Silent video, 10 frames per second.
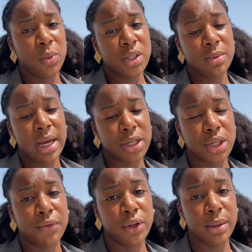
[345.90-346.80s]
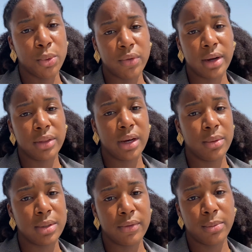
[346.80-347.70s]
once we actually fully move out there it
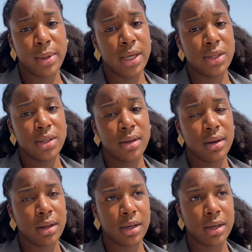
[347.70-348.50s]
would definitely be easier and